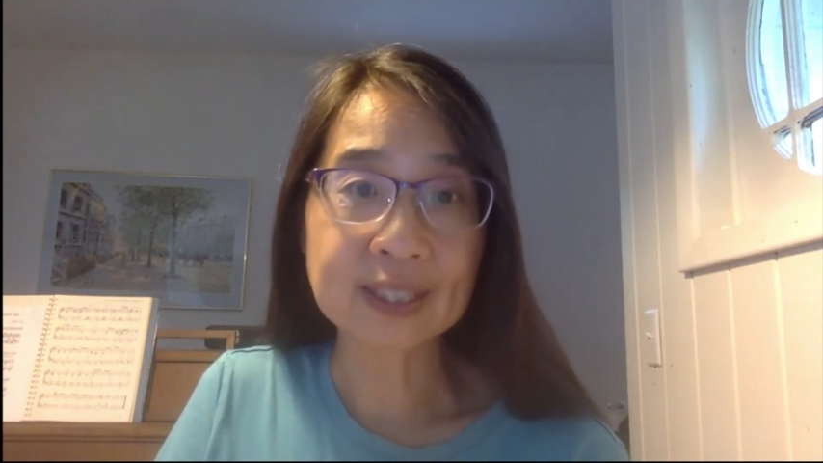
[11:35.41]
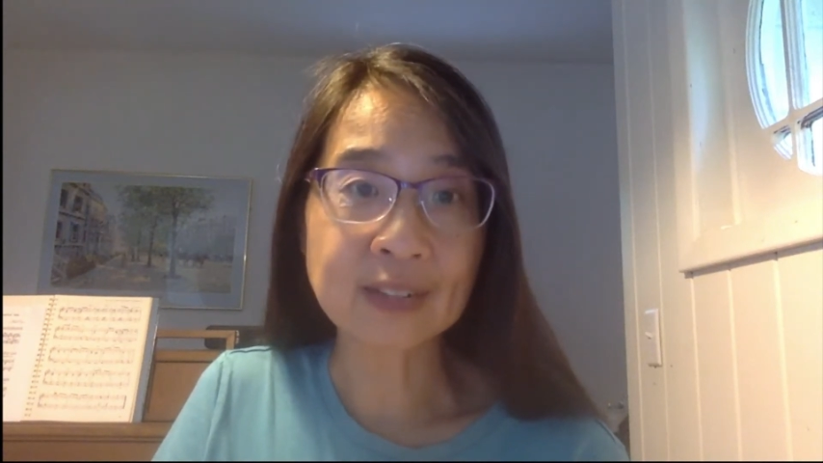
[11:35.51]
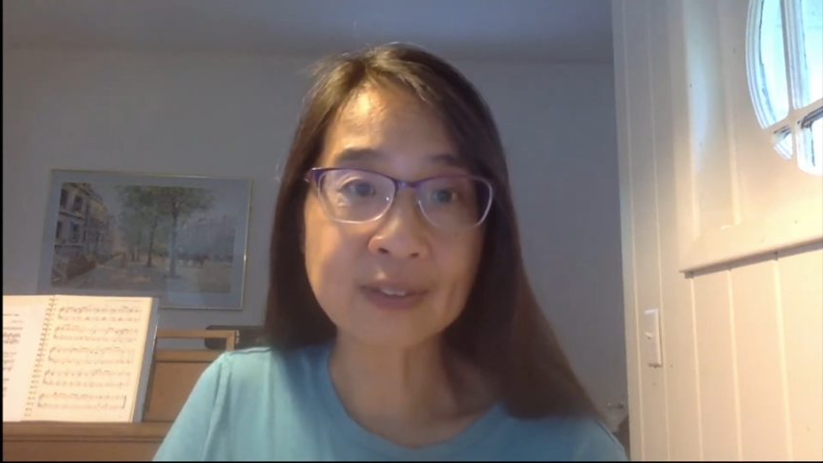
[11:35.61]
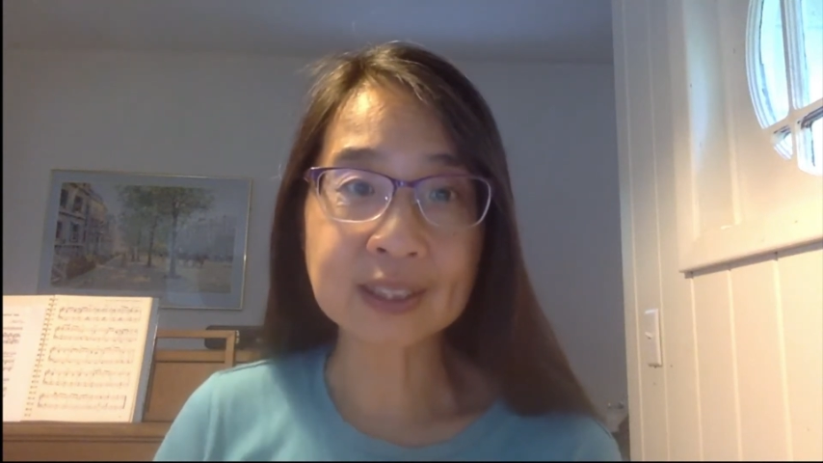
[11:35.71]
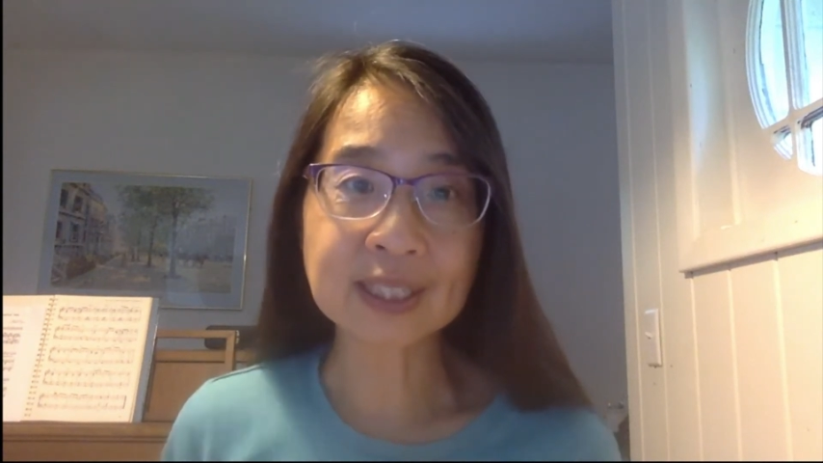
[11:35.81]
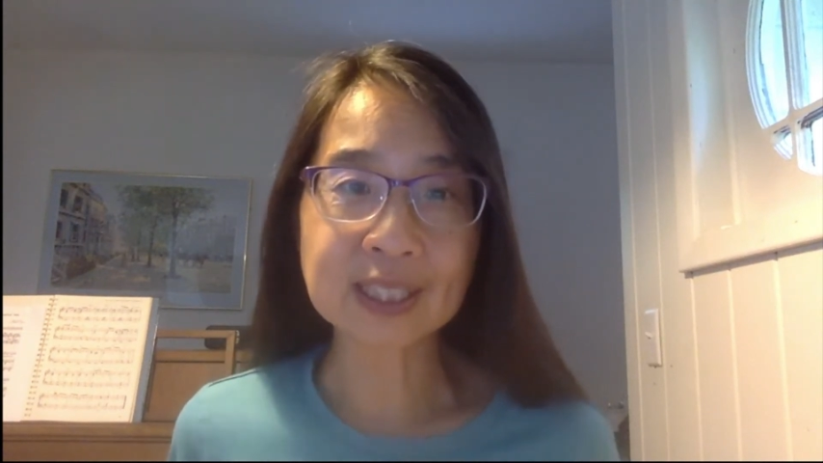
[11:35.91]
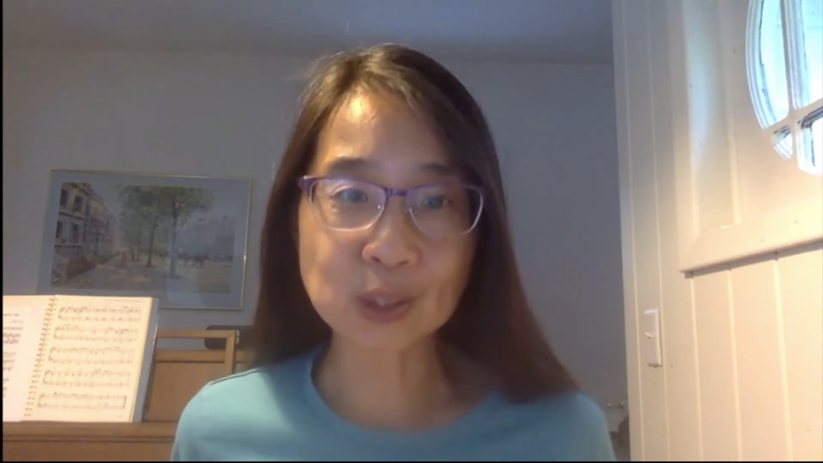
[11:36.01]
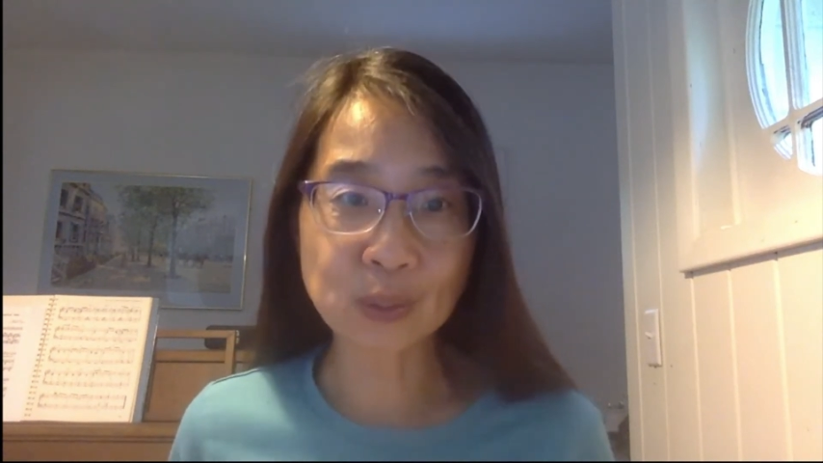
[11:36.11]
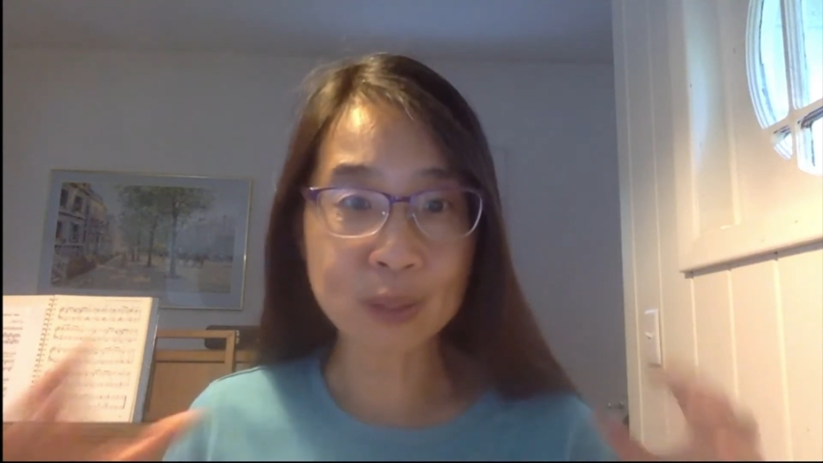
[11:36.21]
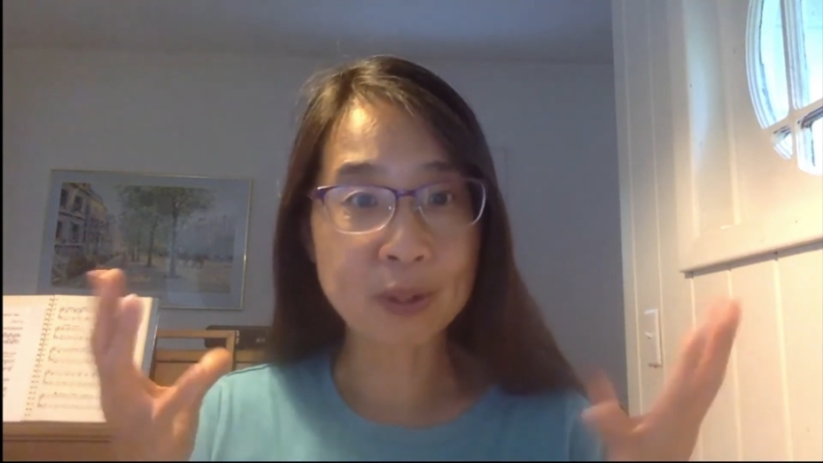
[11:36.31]
I really like
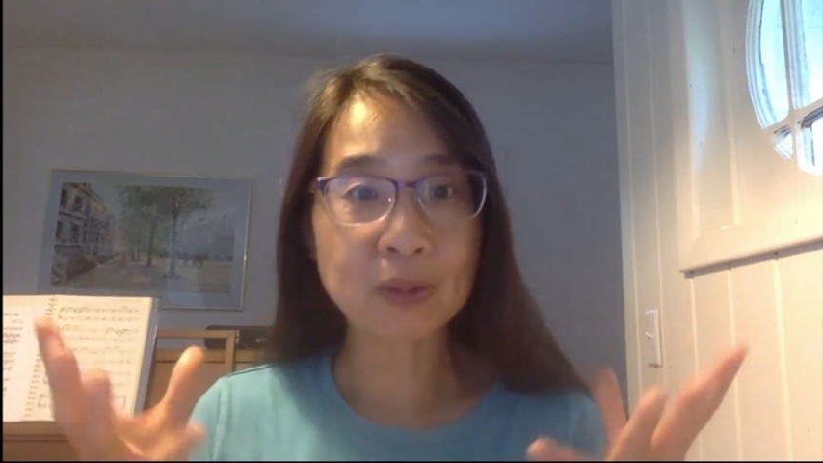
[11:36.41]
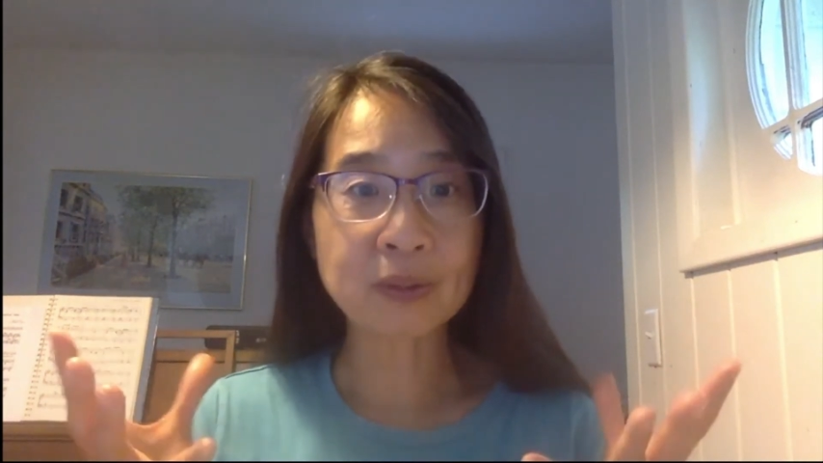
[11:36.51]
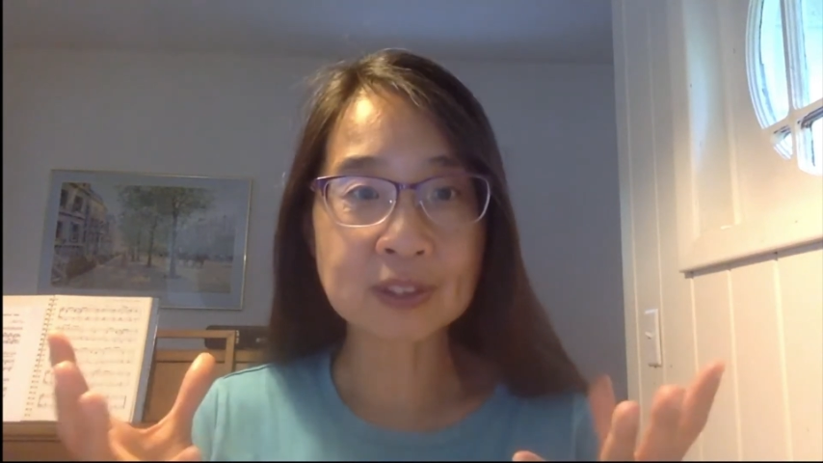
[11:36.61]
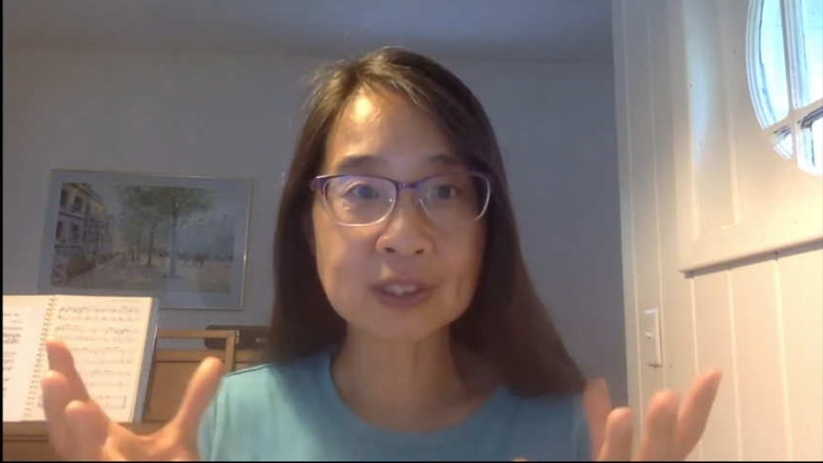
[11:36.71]
doing both.